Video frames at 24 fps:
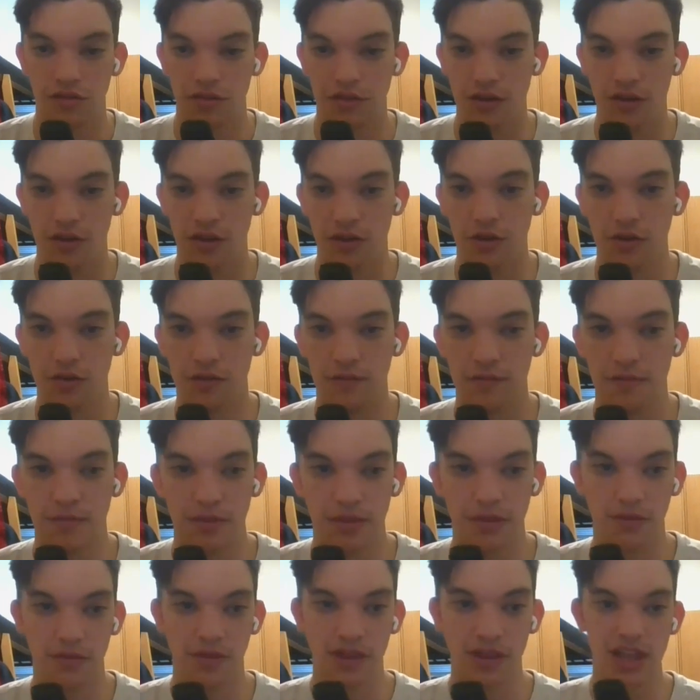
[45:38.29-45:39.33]
so
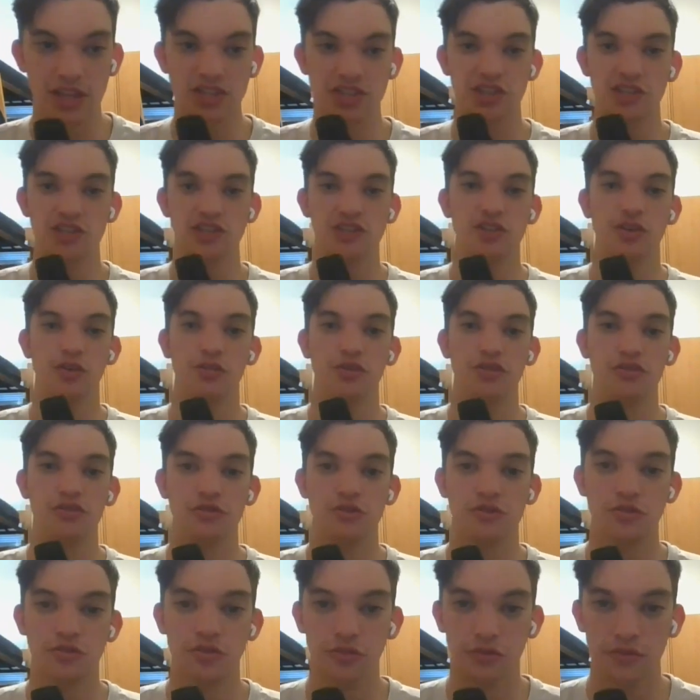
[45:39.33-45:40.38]
let's just go
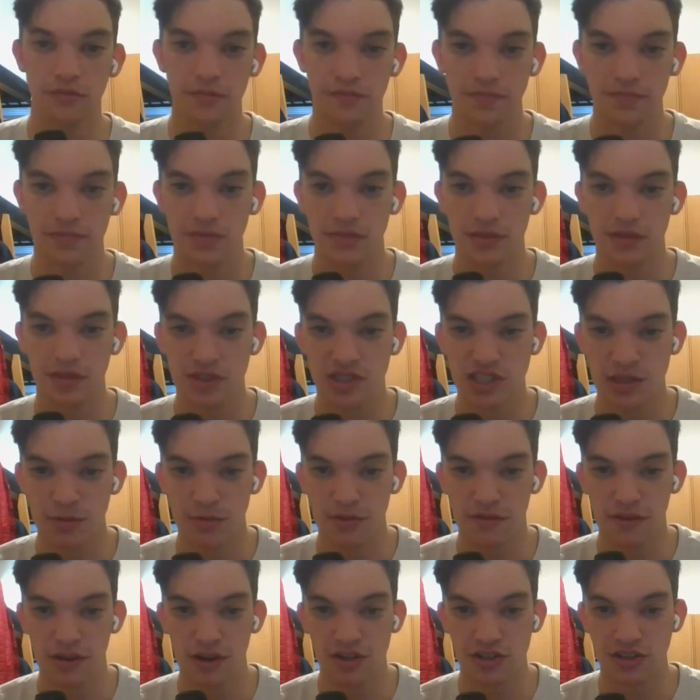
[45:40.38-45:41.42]
through
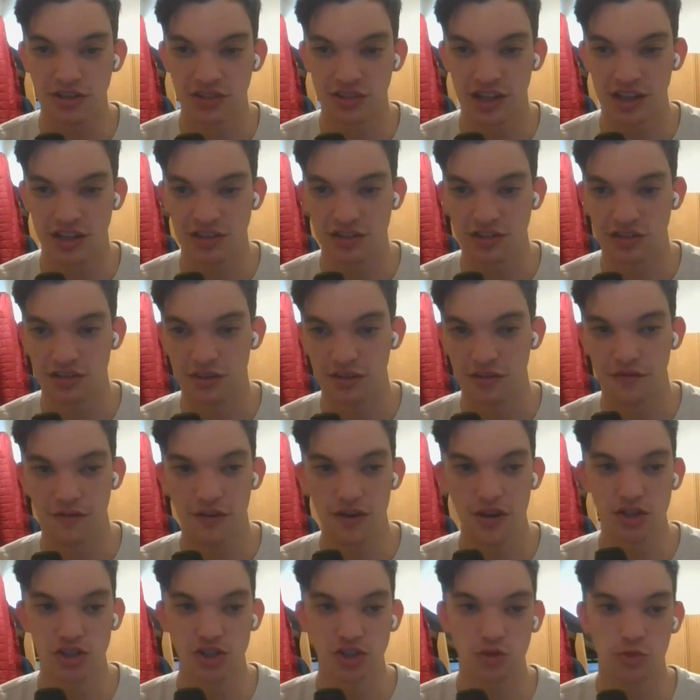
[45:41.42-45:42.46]
some of our selections. So the
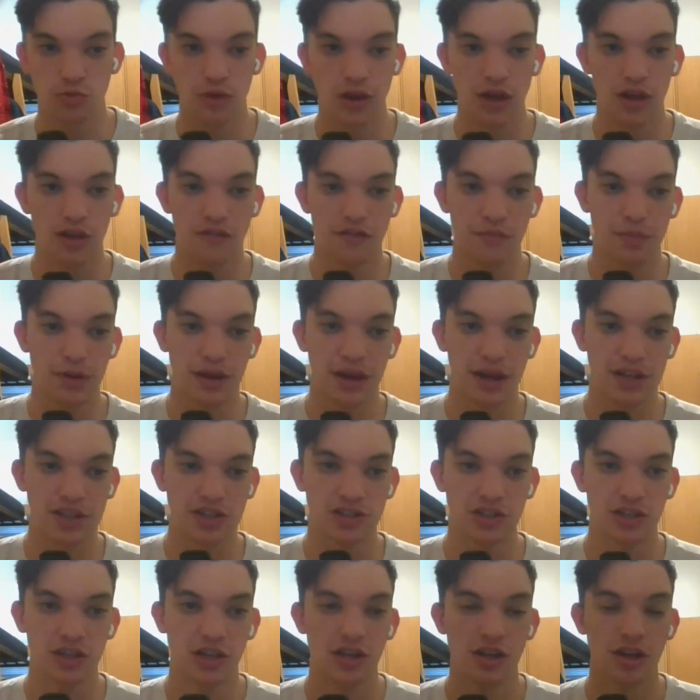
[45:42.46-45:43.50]
first 12
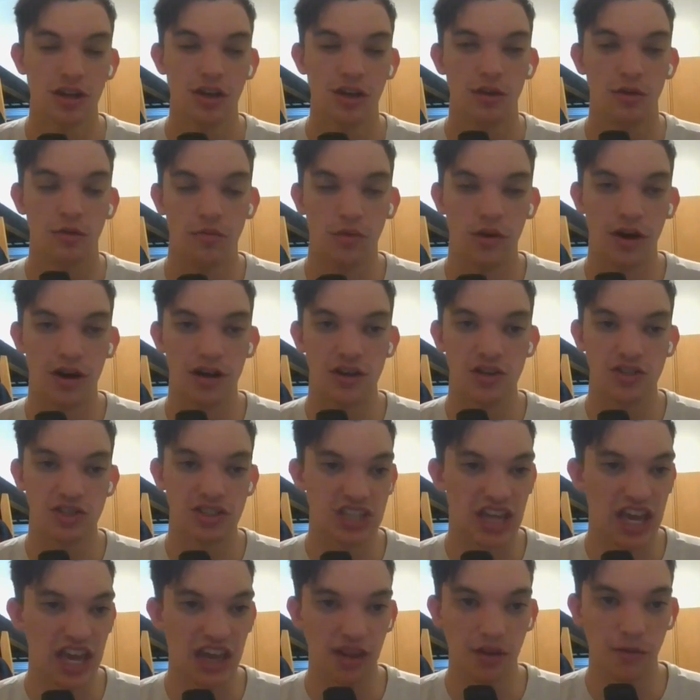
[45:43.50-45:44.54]
picks was
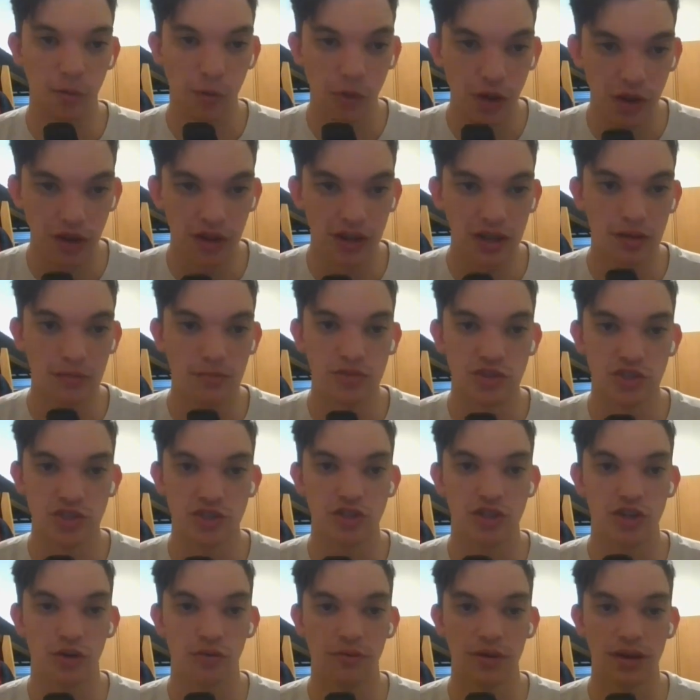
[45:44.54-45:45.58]
Caleb
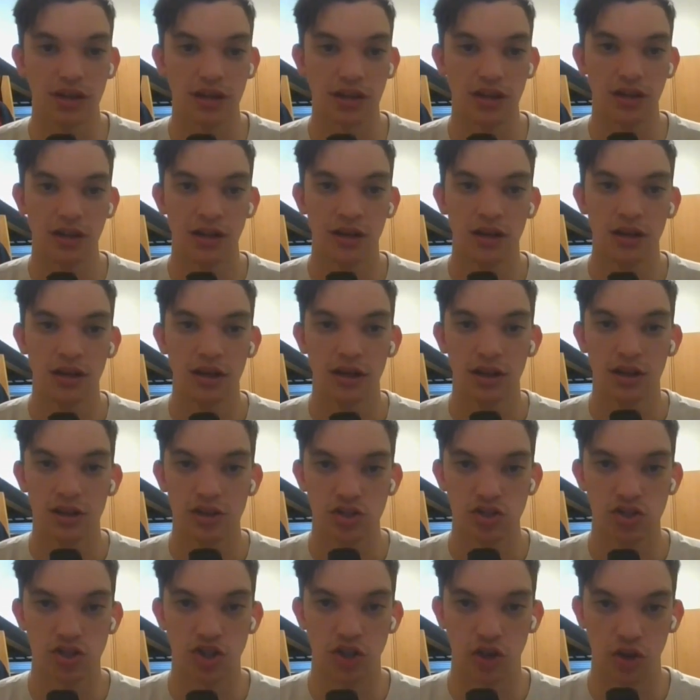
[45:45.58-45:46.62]
Williams going
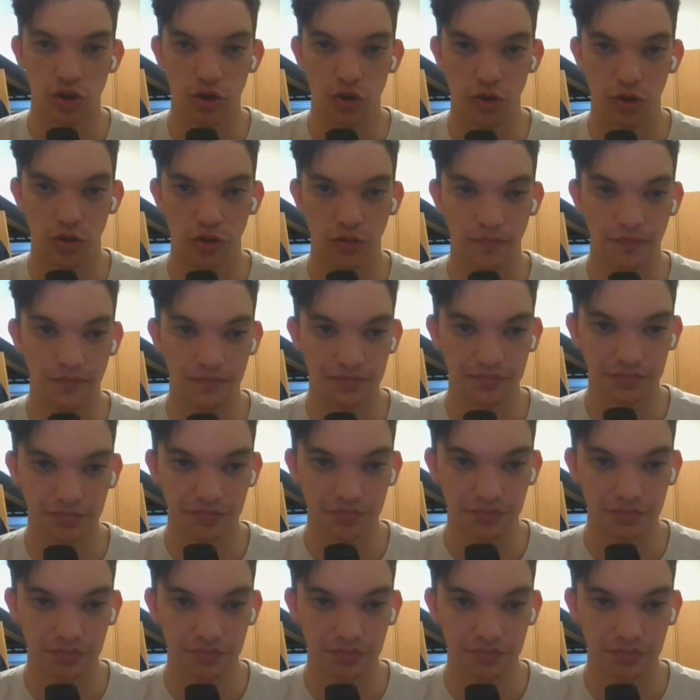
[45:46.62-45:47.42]
to